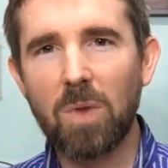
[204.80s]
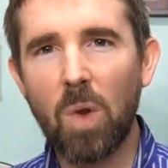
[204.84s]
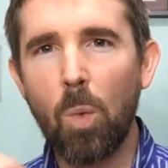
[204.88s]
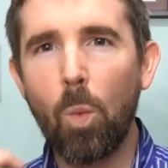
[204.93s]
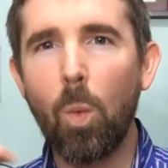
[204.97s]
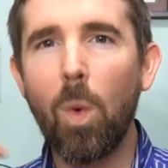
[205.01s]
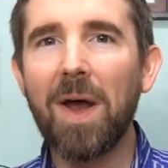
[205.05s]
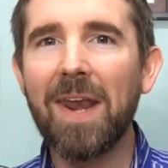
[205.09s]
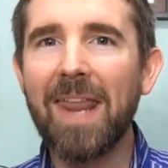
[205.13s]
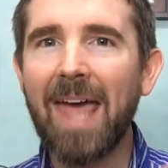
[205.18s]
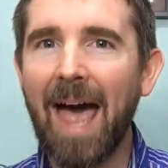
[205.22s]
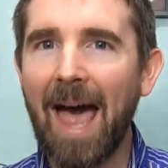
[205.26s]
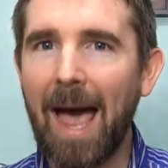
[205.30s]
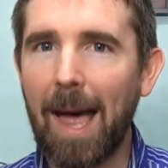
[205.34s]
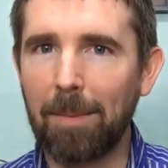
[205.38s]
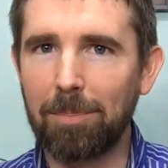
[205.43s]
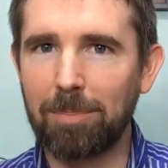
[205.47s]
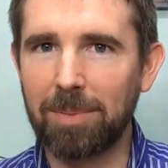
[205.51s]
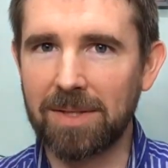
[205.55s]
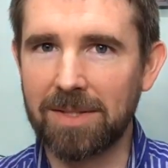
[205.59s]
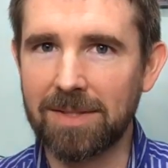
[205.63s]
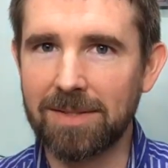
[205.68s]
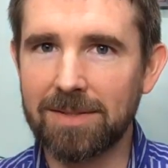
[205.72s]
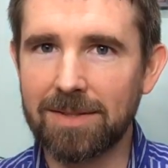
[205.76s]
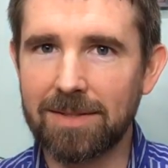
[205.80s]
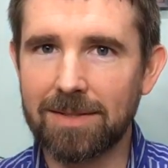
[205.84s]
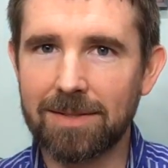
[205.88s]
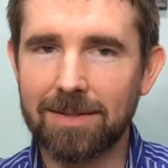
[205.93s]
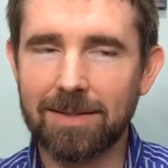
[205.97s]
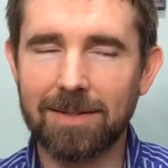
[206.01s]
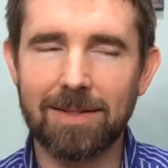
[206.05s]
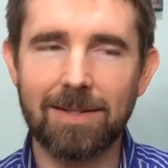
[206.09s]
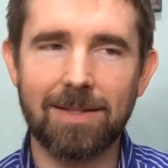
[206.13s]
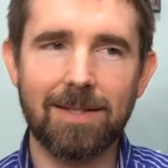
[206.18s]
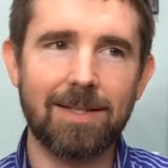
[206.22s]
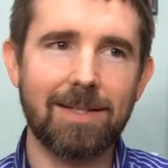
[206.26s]
What happened?
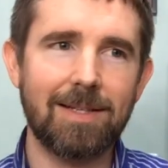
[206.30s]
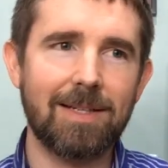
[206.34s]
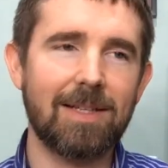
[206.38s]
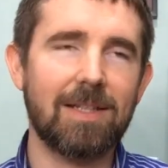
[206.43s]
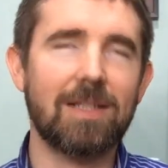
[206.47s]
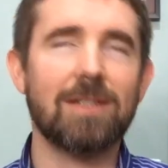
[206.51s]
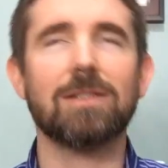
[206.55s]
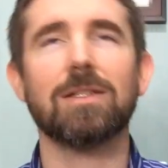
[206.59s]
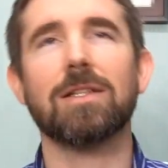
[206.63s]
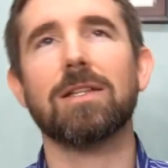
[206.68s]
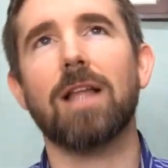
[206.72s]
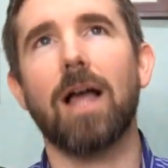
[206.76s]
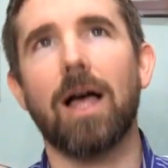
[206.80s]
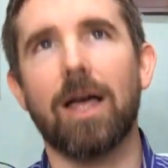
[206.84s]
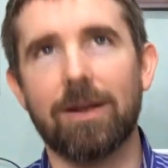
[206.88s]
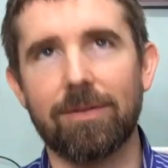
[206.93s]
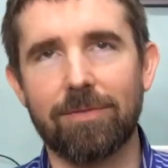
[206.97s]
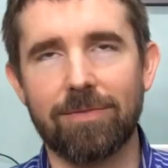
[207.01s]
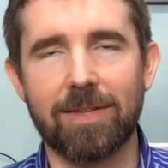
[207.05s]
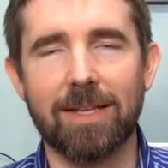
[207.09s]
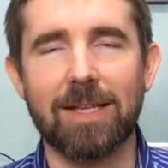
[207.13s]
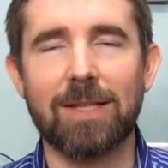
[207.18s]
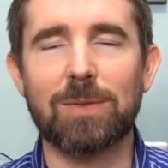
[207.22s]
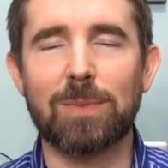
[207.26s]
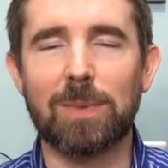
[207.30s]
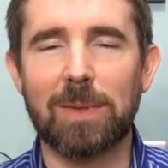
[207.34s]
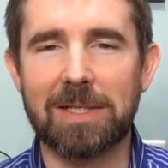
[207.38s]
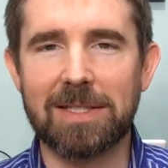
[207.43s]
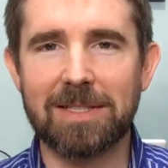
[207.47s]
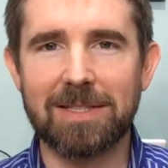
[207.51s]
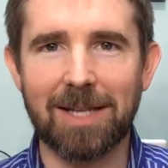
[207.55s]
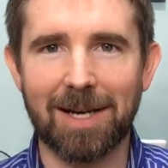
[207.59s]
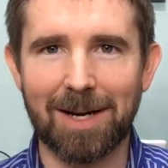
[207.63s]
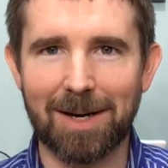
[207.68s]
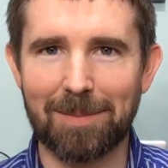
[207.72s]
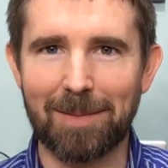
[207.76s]
There's a lot of things we
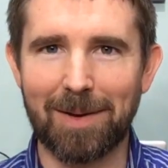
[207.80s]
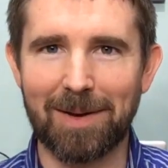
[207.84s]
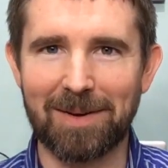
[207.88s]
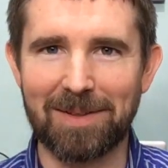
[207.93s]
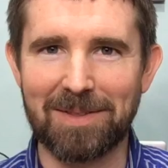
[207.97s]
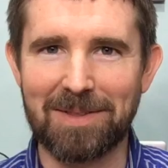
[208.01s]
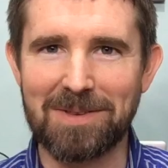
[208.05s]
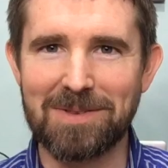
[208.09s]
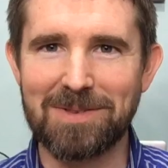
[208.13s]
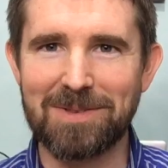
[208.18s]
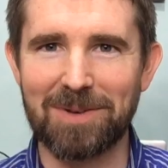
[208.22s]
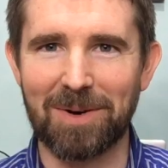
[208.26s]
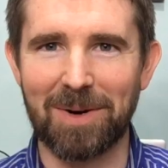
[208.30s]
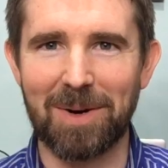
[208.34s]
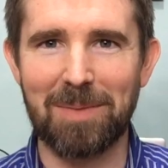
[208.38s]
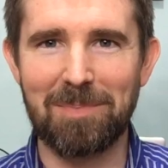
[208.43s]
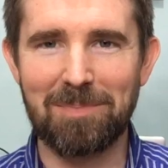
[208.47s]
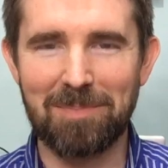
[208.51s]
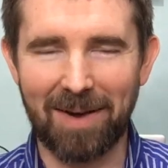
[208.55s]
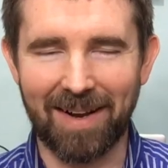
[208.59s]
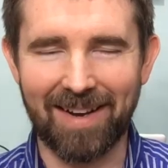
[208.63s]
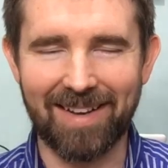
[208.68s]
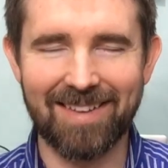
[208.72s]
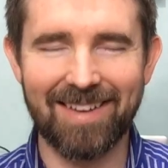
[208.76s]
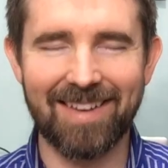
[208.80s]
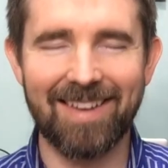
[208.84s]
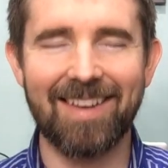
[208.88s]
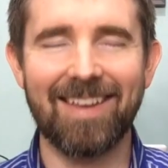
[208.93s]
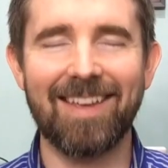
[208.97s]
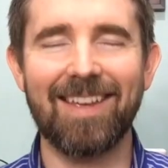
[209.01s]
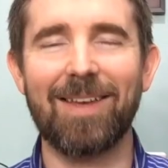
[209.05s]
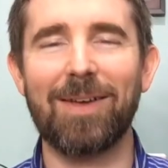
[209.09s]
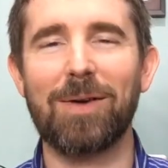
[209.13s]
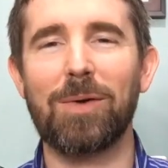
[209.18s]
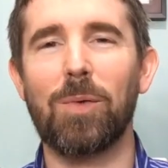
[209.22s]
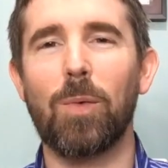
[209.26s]
can talk about in this story. But
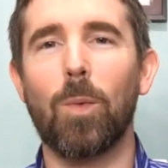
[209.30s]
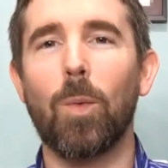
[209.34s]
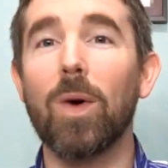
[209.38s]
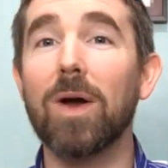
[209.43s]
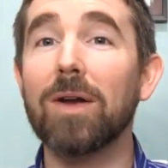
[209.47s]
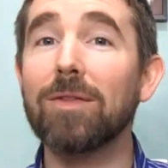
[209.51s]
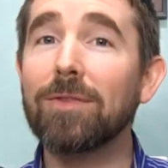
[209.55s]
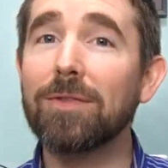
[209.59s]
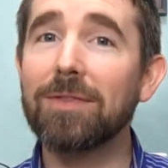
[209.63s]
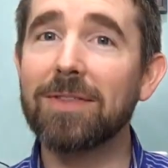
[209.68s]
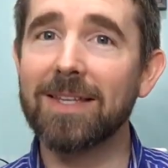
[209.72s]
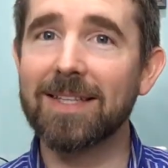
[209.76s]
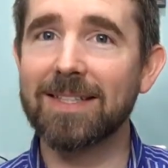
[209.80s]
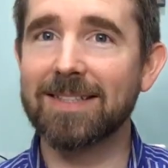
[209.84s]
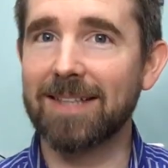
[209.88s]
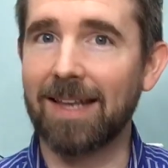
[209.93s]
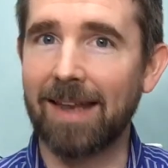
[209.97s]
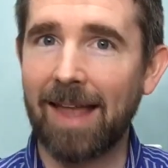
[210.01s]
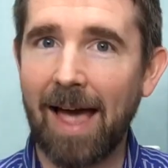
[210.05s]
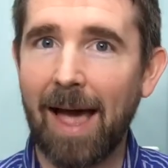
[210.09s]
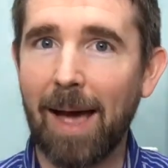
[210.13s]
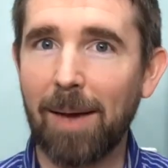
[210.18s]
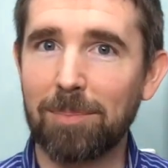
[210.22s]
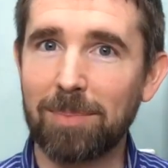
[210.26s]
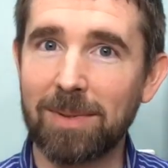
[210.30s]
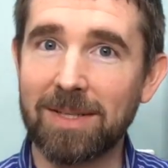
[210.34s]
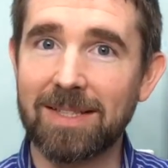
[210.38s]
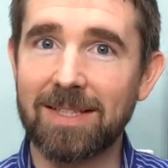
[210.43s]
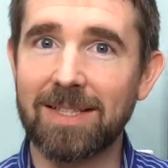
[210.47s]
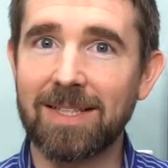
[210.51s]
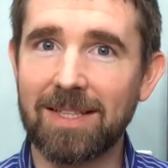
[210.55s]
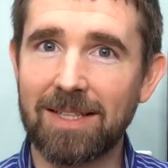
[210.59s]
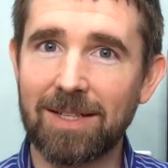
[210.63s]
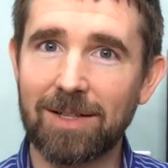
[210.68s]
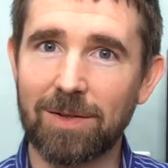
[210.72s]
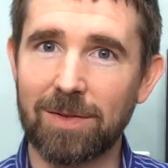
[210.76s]
one of the things that happened
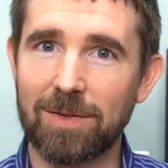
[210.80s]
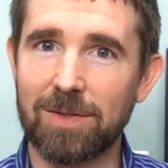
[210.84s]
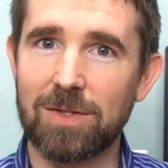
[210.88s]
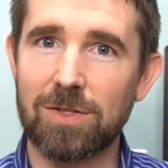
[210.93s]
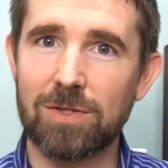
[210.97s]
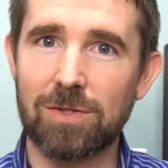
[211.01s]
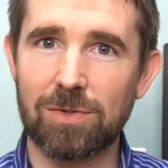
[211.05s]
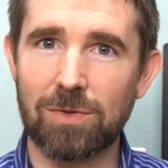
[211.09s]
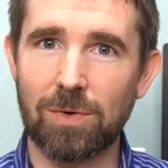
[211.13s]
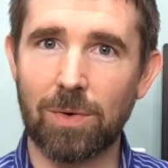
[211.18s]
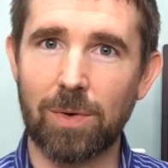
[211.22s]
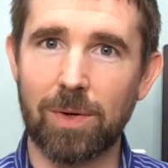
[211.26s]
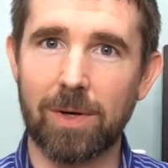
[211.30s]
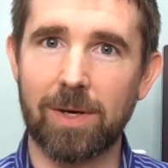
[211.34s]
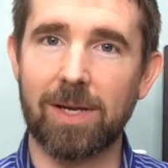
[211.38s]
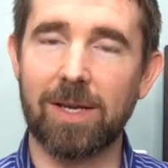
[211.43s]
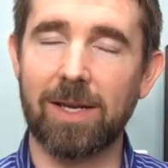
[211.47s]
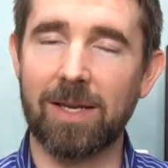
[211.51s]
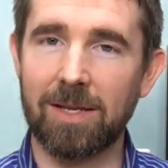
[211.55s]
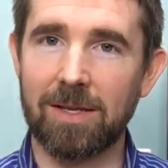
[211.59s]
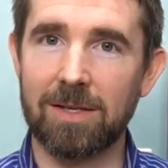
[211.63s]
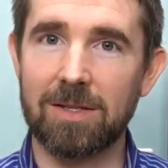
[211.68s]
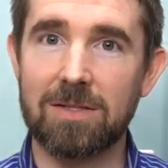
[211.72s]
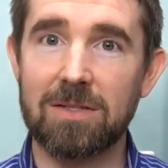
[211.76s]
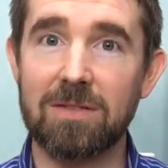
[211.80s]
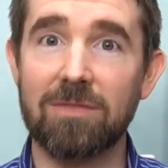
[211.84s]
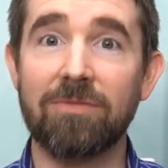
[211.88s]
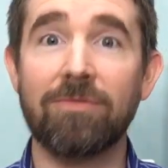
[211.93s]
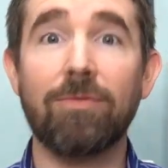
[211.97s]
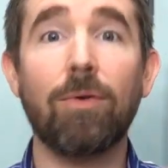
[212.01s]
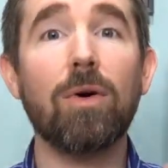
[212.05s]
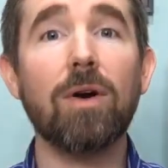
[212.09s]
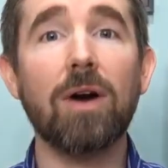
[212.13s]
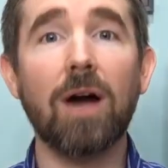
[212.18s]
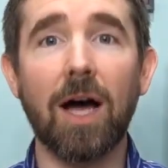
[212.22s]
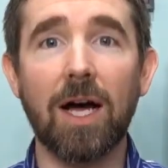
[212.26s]
here in this story is,
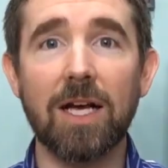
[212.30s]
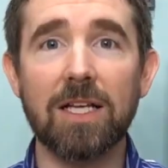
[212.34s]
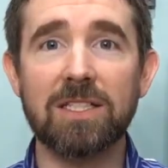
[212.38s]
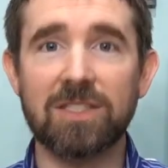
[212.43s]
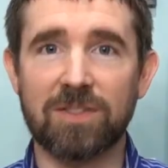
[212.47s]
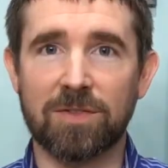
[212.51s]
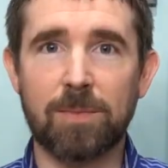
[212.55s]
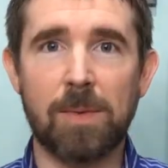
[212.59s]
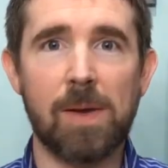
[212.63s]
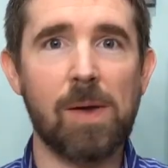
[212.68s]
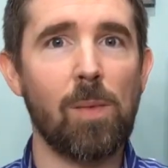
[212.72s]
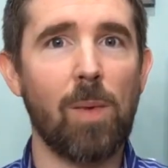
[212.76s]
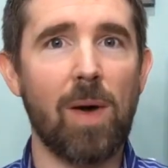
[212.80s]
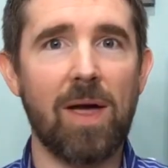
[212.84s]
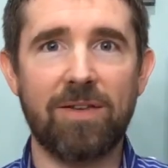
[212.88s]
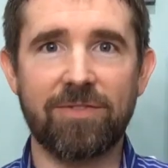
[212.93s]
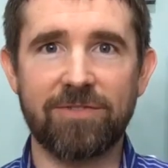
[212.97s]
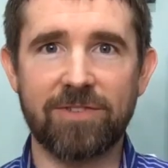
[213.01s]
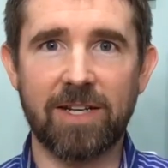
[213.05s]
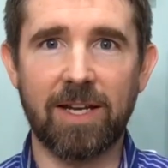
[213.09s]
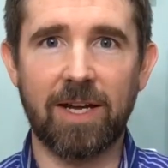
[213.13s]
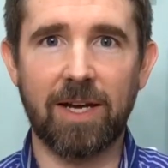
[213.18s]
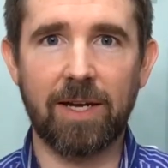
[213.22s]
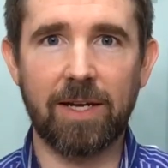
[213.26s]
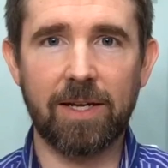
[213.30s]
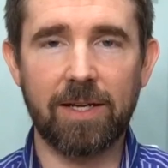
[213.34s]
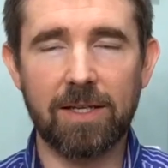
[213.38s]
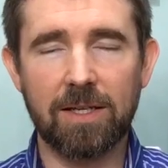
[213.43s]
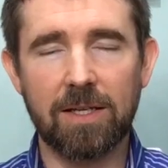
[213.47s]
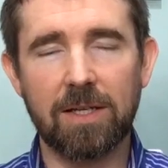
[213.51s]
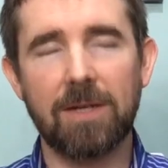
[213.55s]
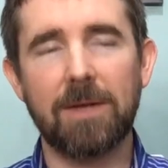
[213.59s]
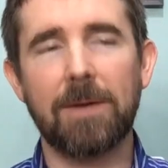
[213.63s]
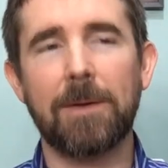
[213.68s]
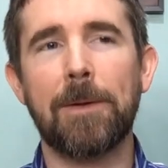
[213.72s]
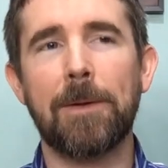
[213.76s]
for us, for my wife and I,